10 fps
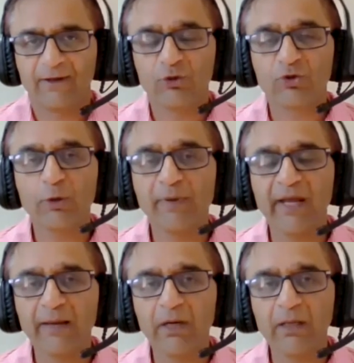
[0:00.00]
You should
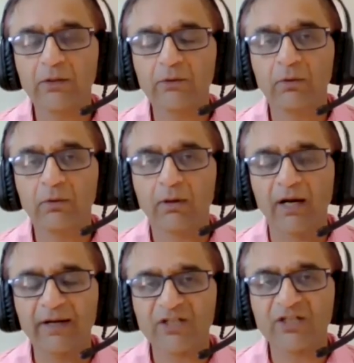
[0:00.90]
be able to
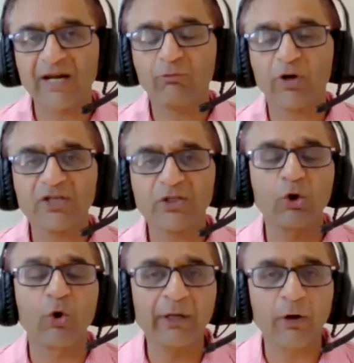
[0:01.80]
understand what is
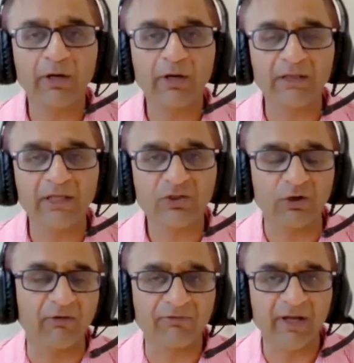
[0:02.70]
going on in the
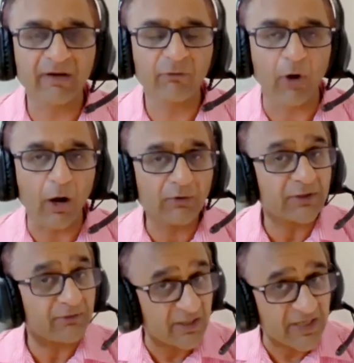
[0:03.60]
software, how
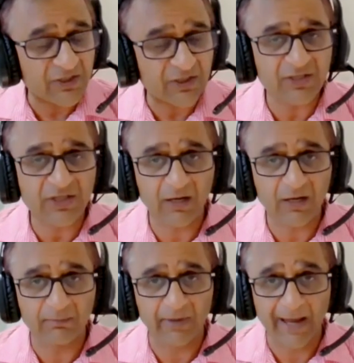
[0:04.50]
the transactions
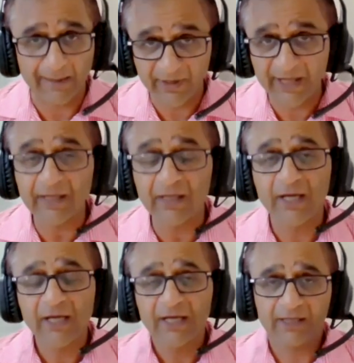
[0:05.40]
are happening
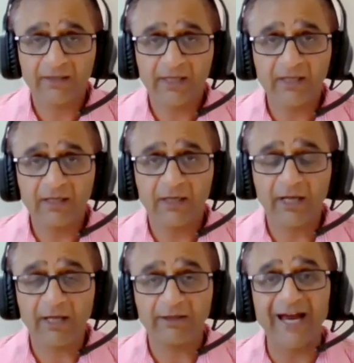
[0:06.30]
in there.
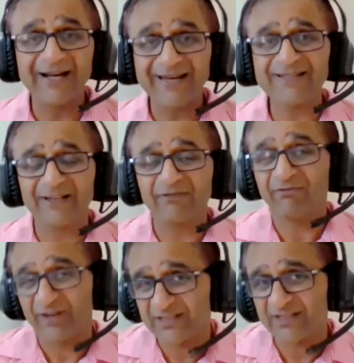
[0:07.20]
That is the
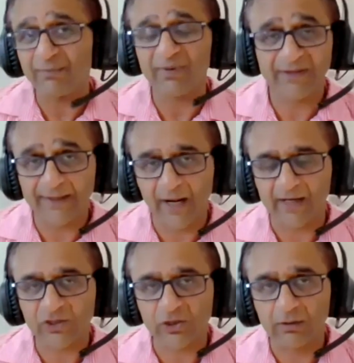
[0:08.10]
first step in that
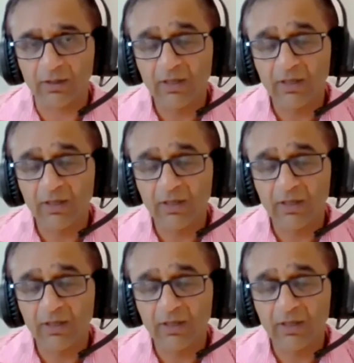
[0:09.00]
direction.